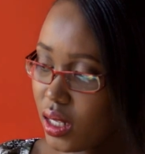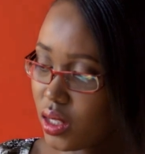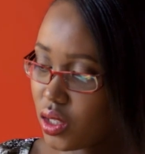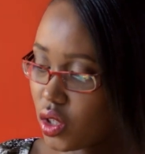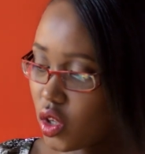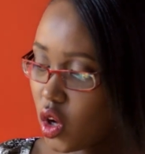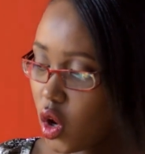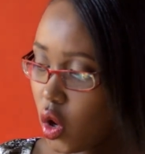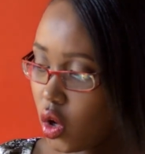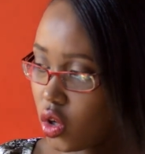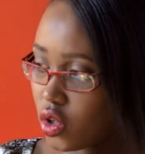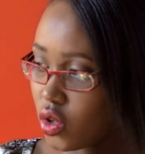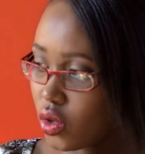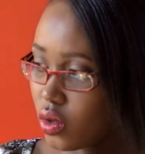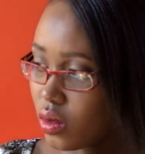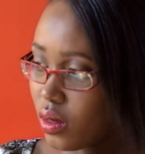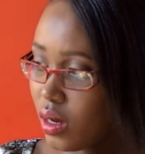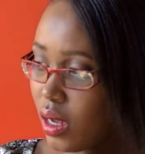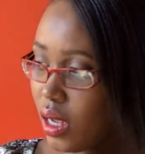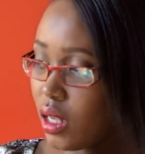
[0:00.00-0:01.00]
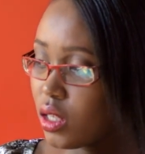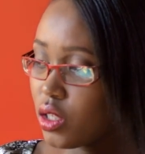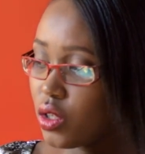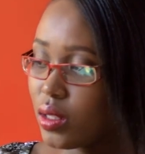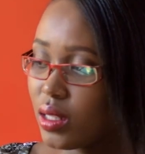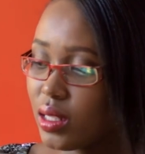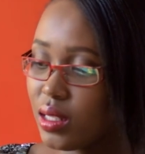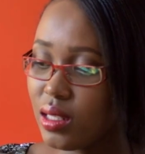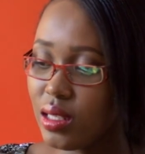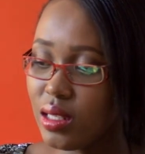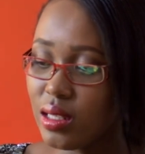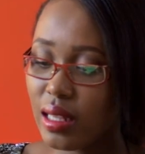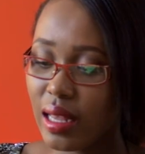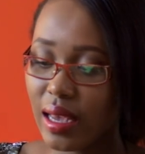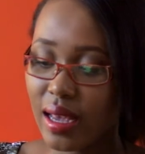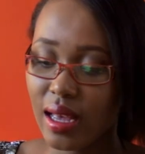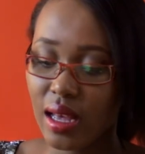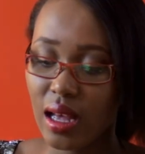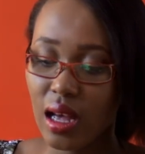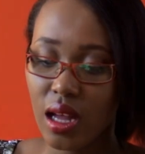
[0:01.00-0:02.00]
it's cotton. So this is
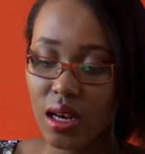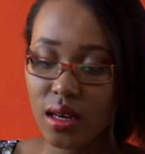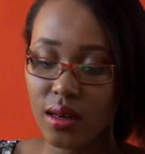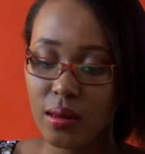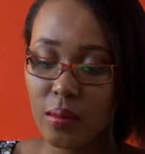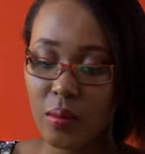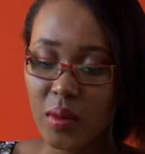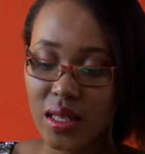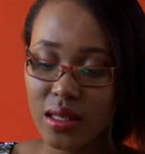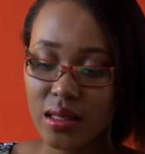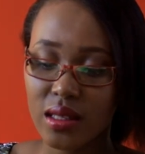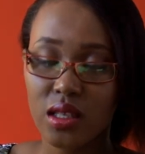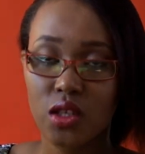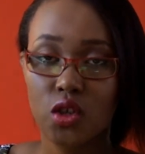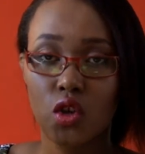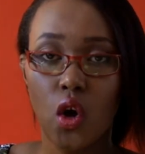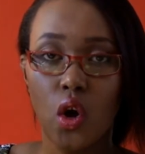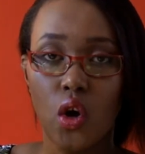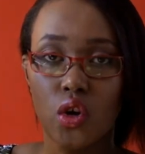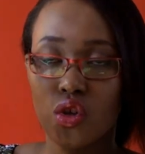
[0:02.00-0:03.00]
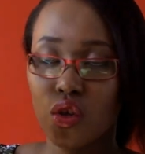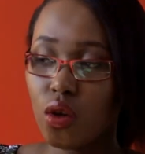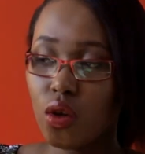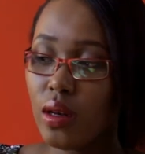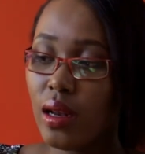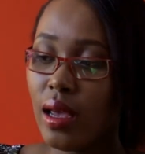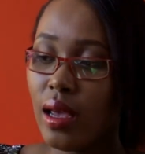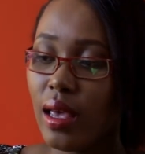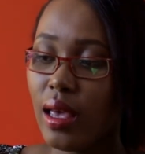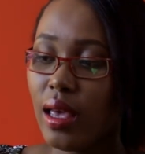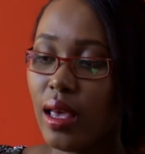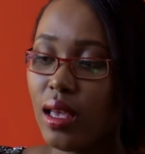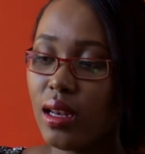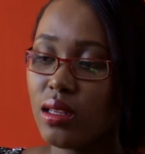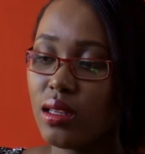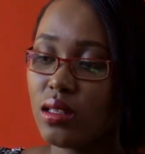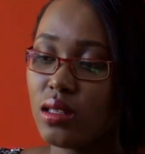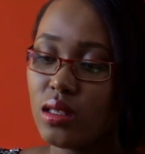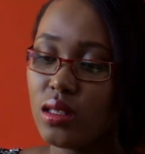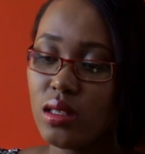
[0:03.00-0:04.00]
like a hundred percent cotton,
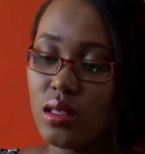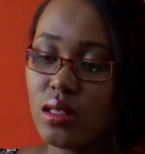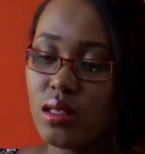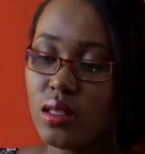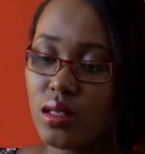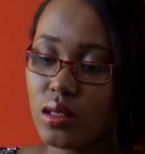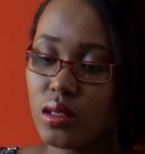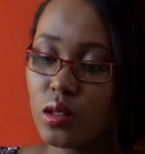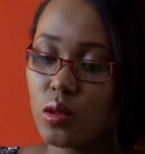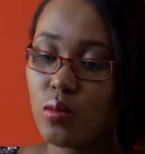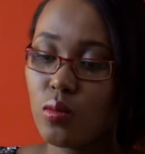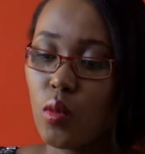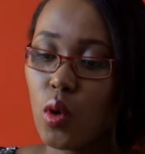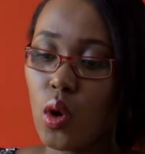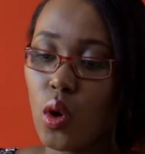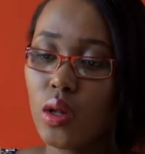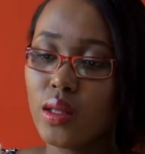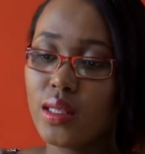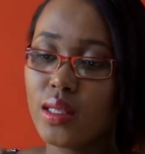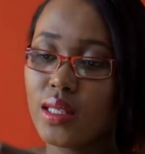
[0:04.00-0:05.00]
and it's just a small